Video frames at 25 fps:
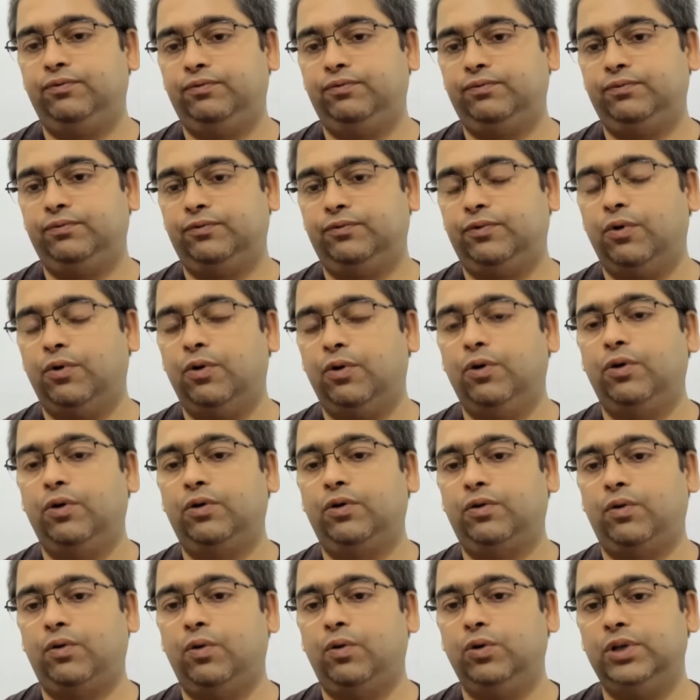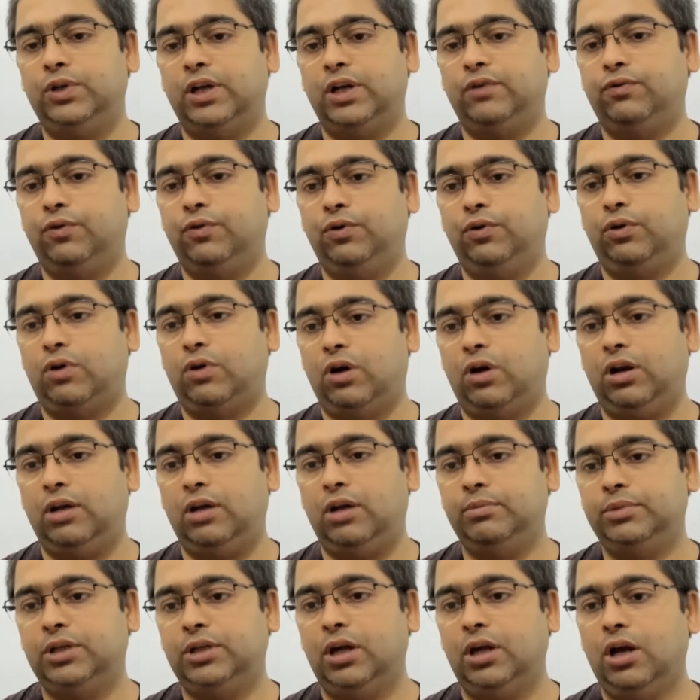4 rows and 4
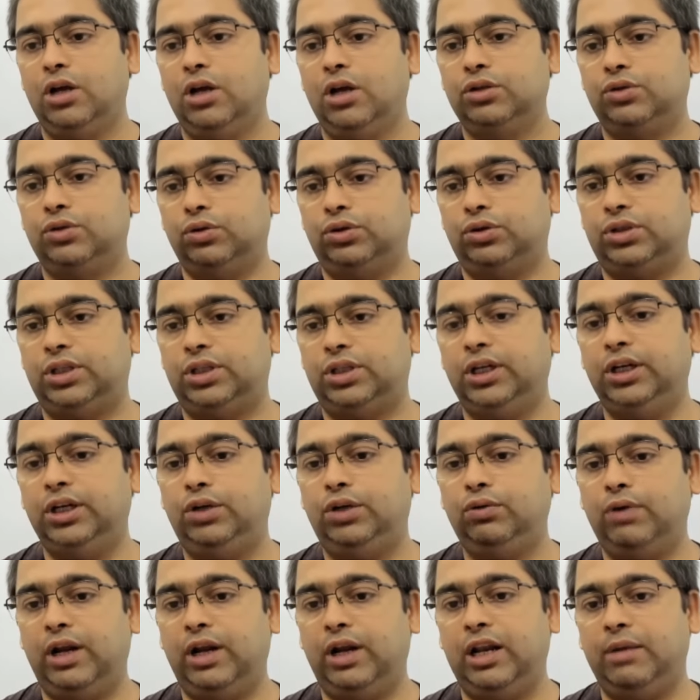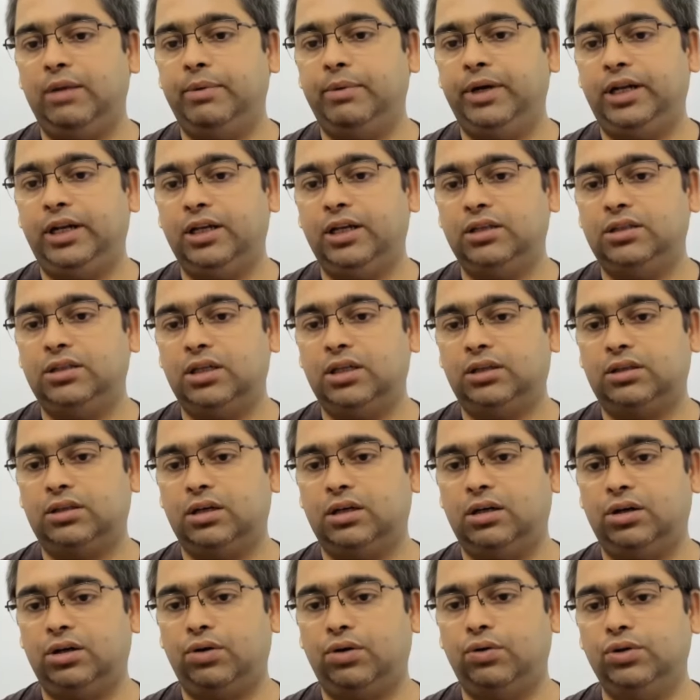columns. So 32 element is the
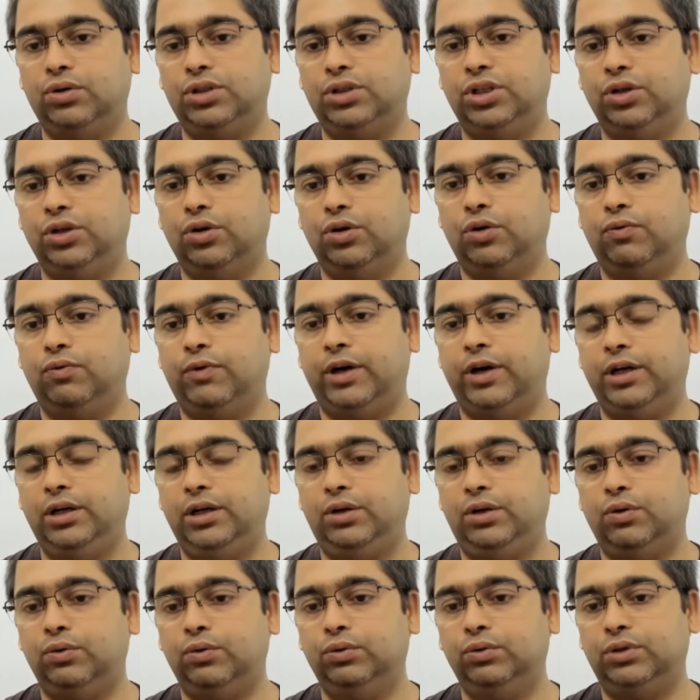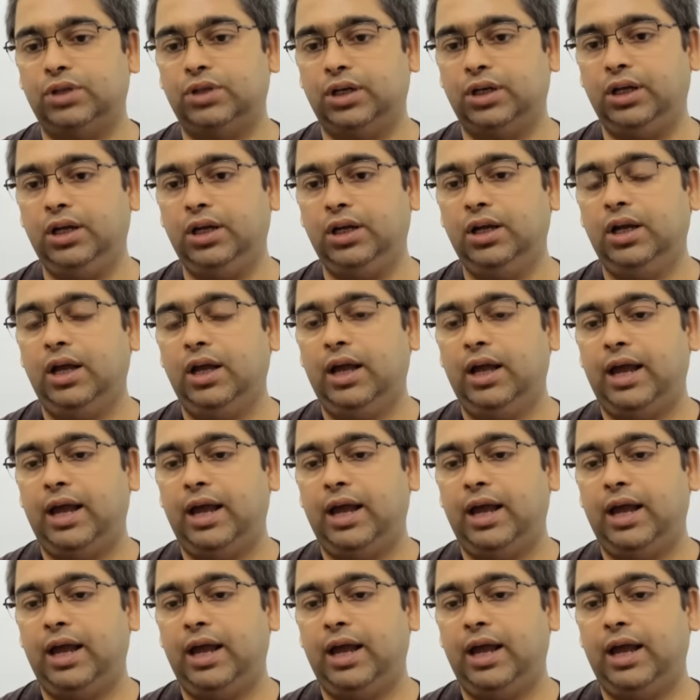third row, 0, 1, 2, 3,